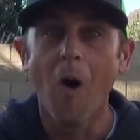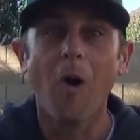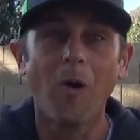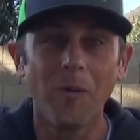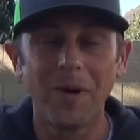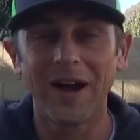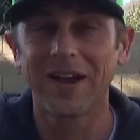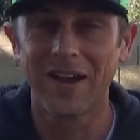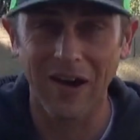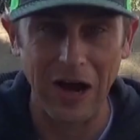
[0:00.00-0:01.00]
Oh my
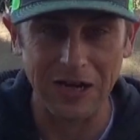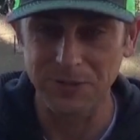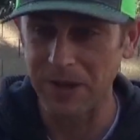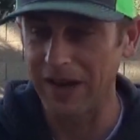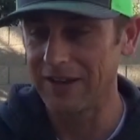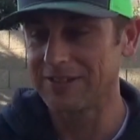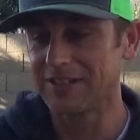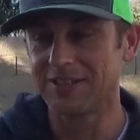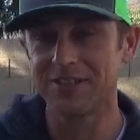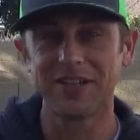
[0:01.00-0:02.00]
gosh, man,
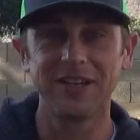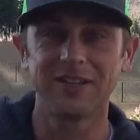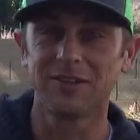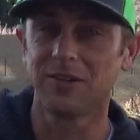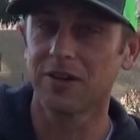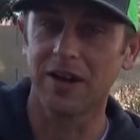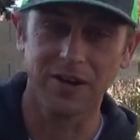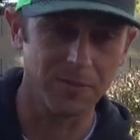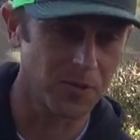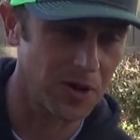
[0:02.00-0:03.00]
to see the look
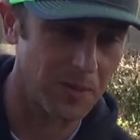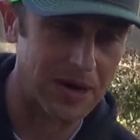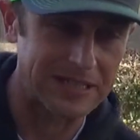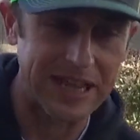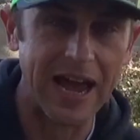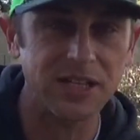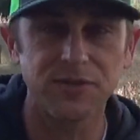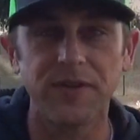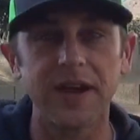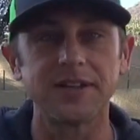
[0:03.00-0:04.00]
number one on my dad's
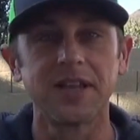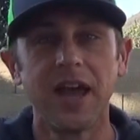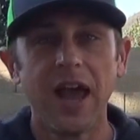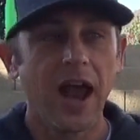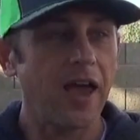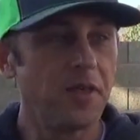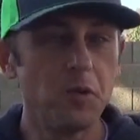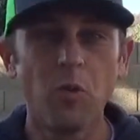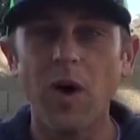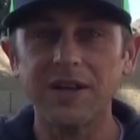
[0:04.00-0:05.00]
face, and then
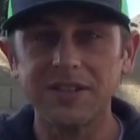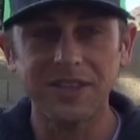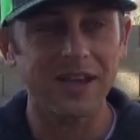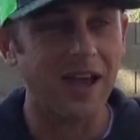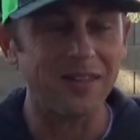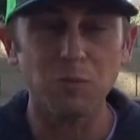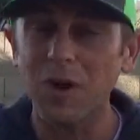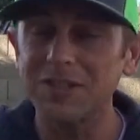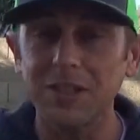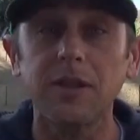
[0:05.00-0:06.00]
what's the
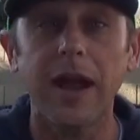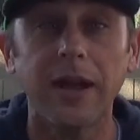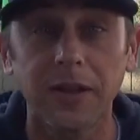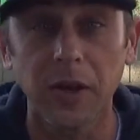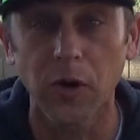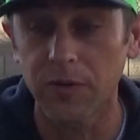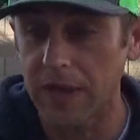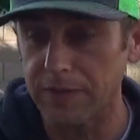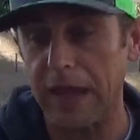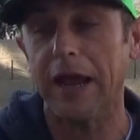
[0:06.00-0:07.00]
what's the likelihood
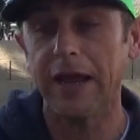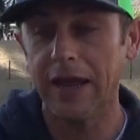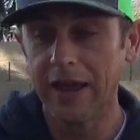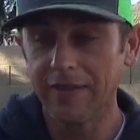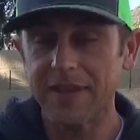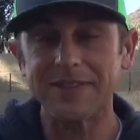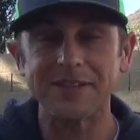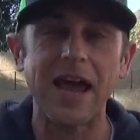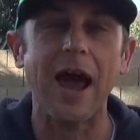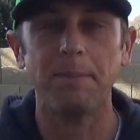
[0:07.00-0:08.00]
that they that
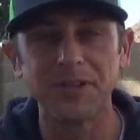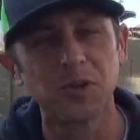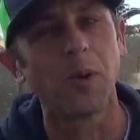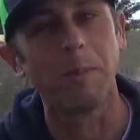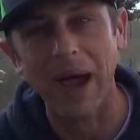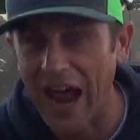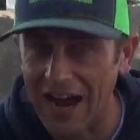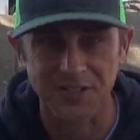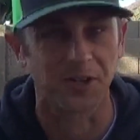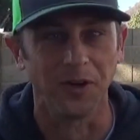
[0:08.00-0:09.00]
this happened to a
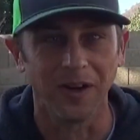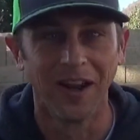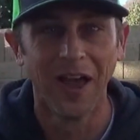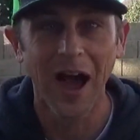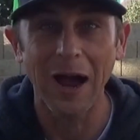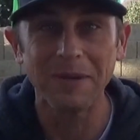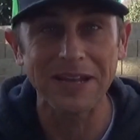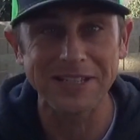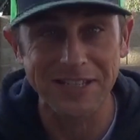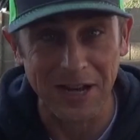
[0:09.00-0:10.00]
pastor? I
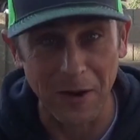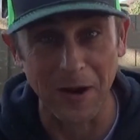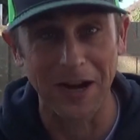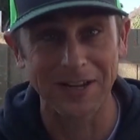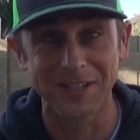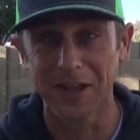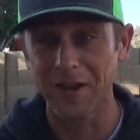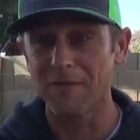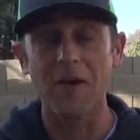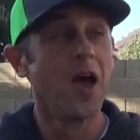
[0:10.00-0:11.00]
mean
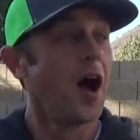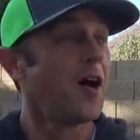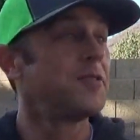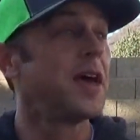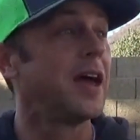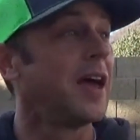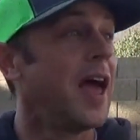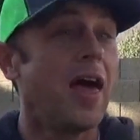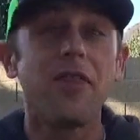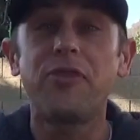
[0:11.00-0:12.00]
seriously, of of the
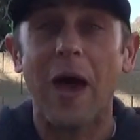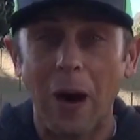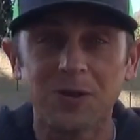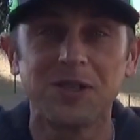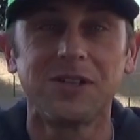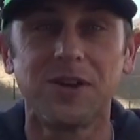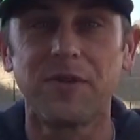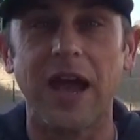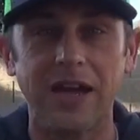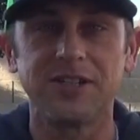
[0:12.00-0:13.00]
thousands of
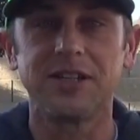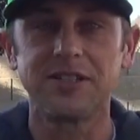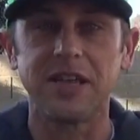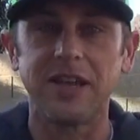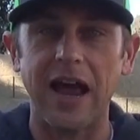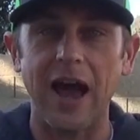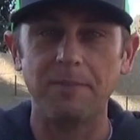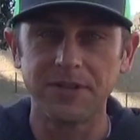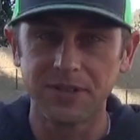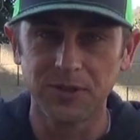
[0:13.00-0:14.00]
agents, it
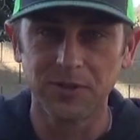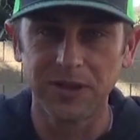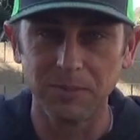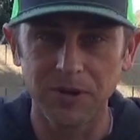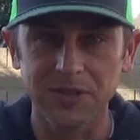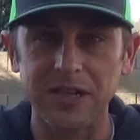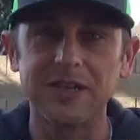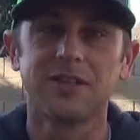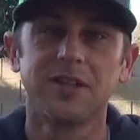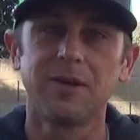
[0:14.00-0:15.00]
happened to the most
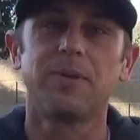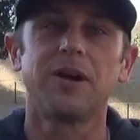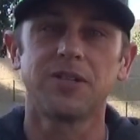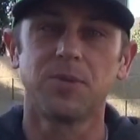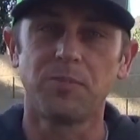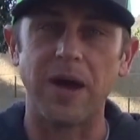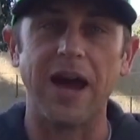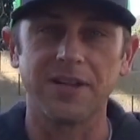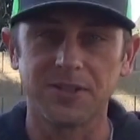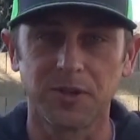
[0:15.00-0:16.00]
easily embarrassable
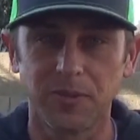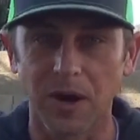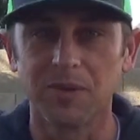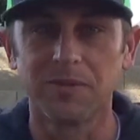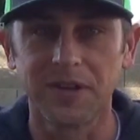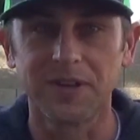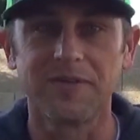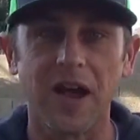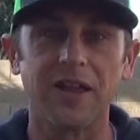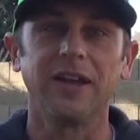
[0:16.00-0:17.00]
pastor probably in the
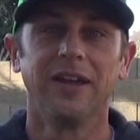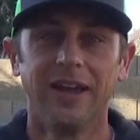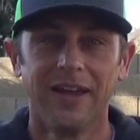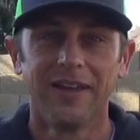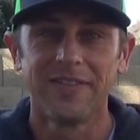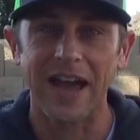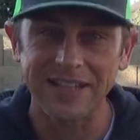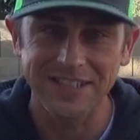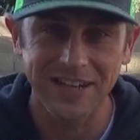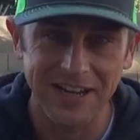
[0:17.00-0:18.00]
valley.
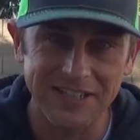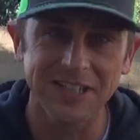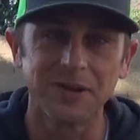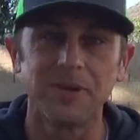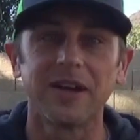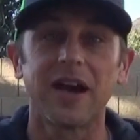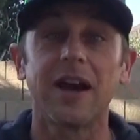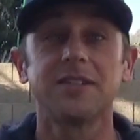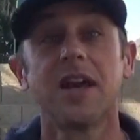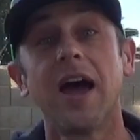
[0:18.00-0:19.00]
That's today's tidbit,
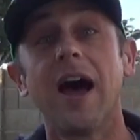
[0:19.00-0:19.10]
guys.